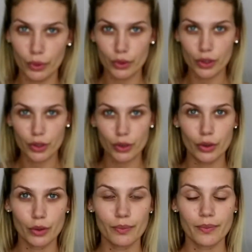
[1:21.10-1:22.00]

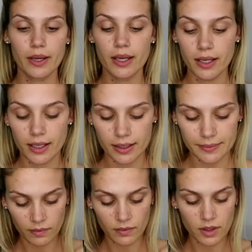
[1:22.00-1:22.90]
tube.
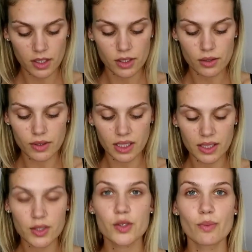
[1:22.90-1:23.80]
Just a really
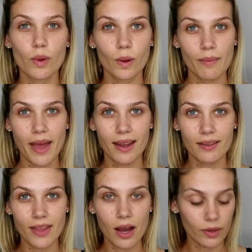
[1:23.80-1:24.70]
small amount
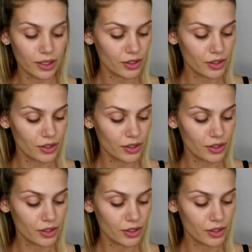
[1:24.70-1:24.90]
of that one.